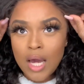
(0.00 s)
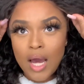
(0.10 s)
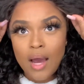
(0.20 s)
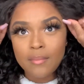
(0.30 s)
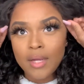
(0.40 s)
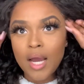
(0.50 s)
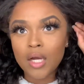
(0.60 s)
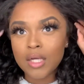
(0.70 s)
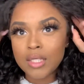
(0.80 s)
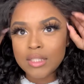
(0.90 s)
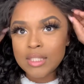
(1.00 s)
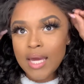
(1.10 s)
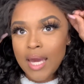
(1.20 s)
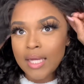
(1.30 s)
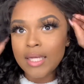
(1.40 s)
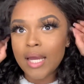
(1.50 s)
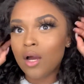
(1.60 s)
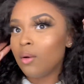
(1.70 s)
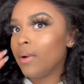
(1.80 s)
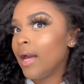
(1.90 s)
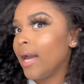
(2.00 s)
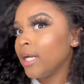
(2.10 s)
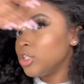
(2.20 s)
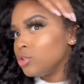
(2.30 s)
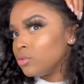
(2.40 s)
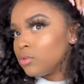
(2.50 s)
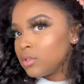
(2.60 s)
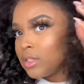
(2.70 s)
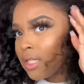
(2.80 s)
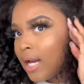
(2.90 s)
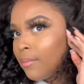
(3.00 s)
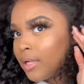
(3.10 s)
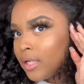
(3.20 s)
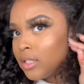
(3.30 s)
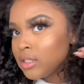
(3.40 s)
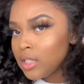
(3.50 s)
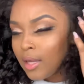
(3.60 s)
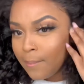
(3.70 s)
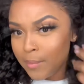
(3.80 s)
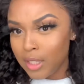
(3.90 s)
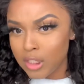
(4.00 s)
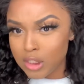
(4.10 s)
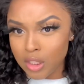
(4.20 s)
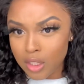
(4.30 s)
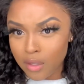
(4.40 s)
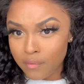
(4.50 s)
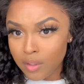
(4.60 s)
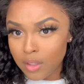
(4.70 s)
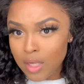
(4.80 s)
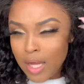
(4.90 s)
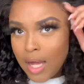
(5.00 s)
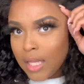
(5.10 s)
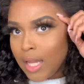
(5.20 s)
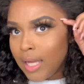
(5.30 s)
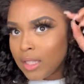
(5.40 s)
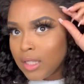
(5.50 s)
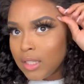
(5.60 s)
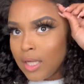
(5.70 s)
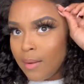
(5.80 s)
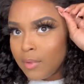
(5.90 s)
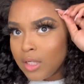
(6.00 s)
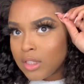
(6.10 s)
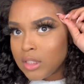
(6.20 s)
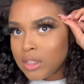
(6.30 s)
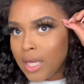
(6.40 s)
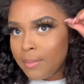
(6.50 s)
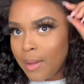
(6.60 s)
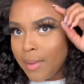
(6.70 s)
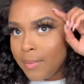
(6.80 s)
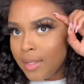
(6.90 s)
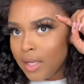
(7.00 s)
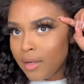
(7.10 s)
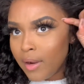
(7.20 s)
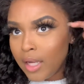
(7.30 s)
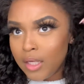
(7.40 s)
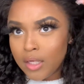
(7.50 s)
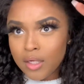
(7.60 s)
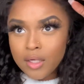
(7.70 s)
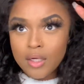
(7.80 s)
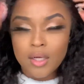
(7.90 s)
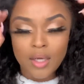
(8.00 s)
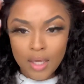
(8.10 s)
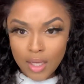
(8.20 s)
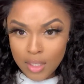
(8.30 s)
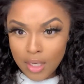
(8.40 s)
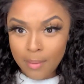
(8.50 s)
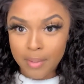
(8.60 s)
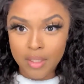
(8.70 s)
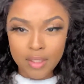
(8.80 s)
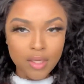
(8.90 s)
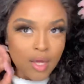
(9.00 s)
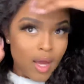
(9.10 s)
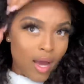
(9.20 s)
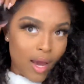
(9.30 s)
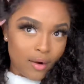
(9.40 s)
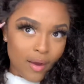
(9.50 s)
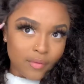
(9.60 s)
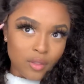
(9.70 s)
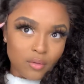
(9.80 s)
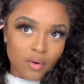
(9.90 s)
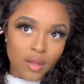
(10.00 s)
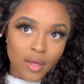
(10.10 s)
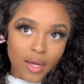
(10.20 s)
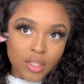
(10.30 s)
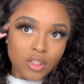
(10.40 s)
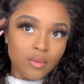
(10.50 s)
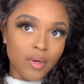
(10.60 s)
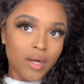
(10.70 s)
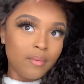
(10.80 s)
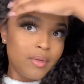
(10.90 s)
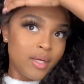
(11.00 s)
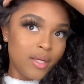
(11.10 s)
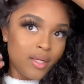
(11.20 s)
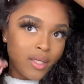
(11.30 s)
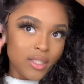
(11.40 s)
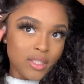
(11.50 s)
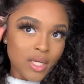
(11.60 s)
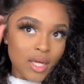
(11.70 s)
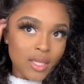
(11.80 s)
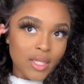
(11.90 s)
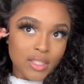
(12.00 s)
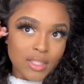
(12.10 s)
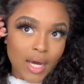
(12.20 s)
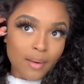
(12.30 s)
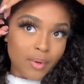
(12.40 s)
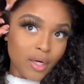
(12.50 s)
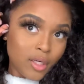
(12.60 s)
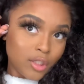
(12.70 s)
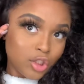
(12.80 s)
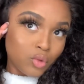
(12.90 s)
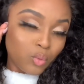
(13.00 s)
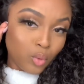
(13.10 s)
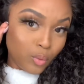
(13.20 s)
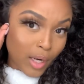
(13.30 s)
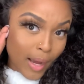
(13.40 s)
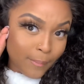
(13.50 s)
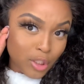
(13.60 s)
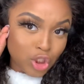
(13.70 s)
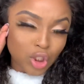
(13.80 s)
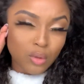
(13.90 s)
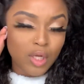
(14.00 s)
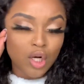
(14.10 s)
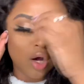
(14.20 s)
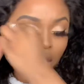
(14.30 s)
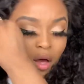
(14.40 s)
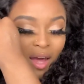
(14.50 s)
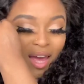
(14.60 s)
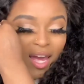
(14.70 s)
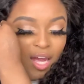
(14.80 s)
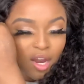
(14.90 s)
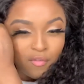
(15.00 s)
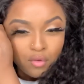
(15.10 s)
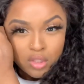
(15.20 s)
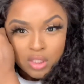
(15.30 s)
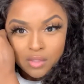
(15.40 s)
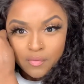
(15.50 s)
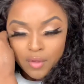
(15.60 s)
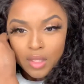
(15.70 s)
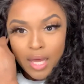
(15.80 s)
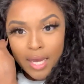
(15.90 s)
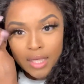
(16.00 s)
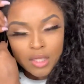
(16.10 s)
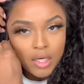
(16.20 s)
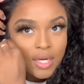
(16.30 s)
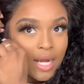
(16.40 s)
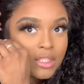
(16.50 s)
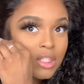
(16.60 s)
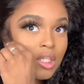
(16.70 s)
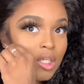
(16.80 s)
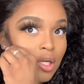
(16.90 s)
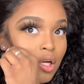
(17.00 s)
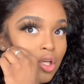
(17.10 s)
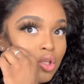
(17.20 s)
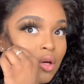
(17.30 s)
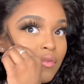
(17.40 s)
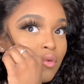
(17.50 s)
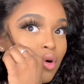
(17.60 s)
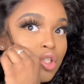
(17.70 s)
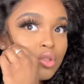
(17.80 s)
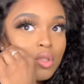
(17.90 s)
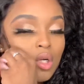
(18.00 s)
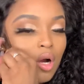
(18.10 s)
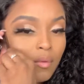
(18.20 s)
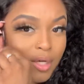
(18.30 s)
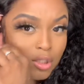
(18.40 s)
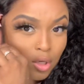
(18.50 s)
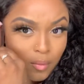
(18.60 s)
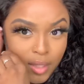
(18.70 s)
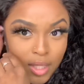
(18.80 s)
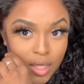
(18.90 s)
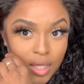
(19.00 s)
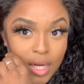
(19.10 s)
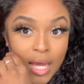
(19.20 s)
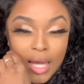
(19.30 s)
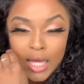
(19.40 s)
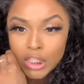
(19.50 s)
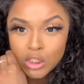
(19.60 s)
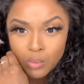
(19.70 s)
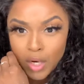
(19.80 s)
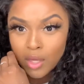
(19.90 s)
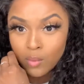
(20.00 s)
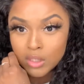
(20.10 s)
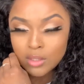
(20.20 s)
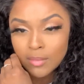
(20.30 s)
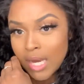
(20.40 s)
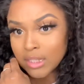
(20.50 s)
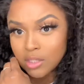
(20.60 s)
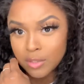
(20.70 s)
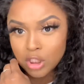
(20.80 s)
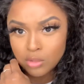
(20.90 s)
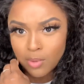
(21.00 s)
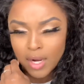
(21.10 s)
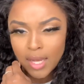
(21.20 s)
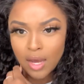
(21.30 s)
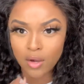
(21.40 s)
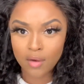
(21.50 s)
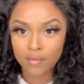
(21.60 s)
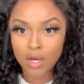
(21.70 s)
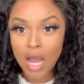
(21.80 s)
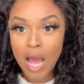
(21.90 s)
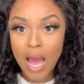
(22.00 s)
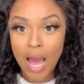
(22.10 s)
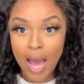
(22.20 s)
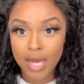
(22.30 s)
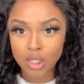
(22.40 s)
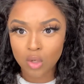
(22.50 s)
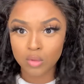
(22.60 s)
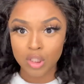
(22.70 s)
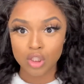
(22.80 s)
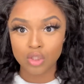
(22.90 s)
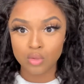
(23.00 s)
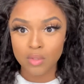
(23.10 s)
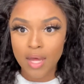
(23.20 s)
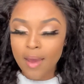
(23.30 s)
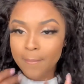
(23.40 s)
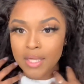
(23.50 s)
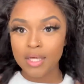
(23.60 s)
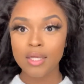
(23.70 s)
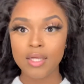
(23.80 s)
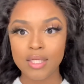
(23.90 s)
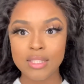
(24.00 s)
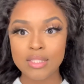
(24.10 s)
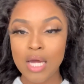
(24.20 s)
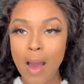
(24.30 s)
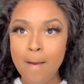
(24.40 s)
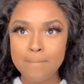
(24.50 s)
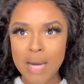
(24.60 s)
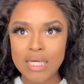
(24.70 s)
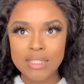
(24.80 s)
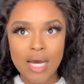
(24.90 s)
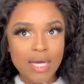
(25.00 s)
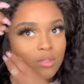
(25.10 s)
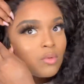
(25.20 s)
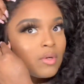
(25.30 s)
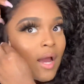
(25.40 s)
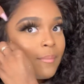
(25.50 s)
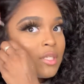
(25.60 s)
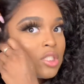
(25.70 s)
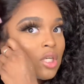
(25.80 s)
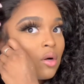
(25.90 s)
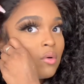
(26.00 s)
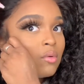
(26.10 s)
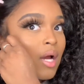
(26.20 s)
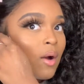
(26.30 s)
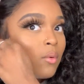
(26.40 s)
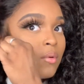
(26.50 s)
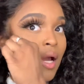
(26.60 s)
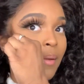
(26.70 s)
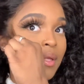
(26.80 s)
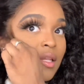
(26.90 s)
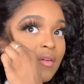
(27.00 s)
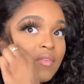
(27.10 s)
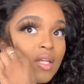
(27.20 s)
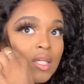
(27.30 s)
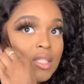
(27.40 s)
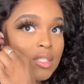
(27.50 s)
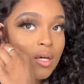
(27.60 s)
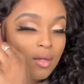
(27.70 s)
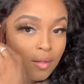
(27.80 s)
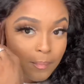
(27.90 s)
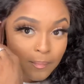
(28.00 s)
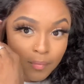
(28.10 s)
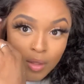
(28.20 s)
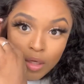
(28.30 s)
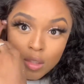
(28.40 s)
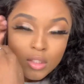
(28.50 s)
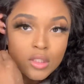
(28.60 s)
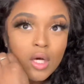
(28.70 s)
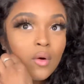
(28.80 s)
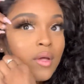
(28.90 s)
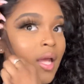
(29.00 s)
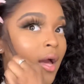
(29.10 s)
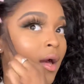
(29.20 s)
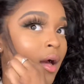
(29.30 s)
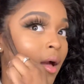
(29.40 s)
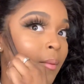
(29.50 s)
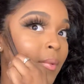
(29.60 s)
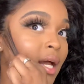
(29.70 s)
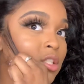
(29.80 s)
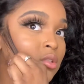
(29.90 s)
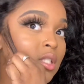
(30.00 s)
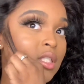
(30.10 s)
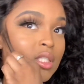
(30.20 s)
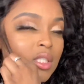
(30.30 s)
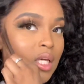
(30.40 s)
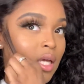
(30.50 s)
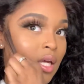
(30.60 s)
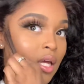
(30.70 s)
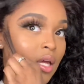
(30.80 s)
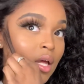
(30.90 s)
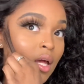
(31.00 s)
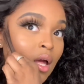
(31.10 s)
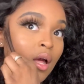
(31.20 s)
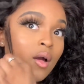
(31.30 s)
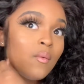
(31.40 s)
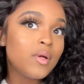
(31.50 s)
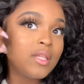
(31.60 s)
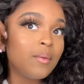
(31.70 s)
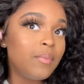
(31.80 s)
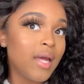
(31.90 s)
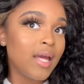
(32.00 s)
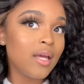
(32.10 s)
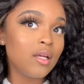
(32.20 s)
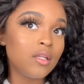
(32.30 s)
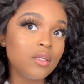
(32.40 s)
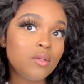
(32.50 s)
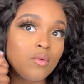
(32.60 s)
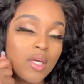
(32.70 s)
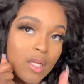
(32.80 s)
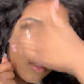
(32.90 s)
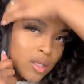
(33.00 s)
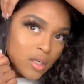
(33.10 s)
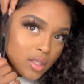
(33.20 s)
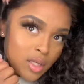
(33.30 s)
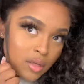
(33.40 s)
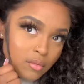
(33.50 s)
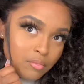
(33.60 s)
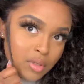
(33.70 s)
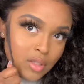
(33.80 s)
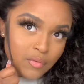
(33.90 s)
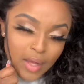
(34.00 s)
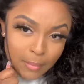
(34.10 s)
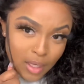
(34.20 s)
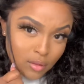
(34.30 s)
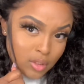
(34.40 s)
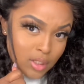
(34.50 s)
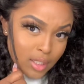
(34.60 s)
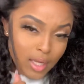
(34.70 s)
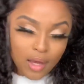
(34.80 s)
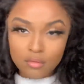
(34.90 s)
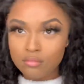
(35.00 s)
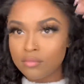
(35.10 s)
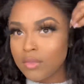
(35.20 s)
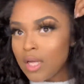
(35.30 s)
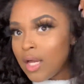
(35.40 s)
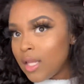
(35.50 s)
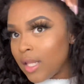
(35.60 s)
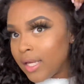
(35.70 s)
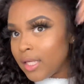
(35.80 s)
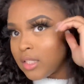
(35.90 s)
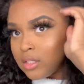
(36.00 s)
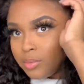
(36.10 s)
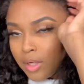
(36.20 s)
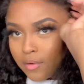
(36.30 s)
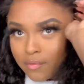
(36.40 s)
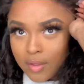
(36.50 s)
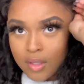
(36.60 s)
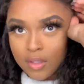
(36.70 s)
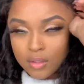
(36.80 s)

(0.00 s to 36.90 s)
I'm not gonna tack down my actual sideburns because they're covered. Like literally I'm gonna just lay my baby hair right here and then I'm good. I don't have to do all the extra work because the sideburns will not be shown at all. And if you just feel like they're not secure, of course you can always go in and spray it with some got to be spray. However, I don't need to do that because my sides will not be shown. I will not be lifting this up. So yeah, but as you can see with the band, you can literally put the flap down just like that. Like it's perfect.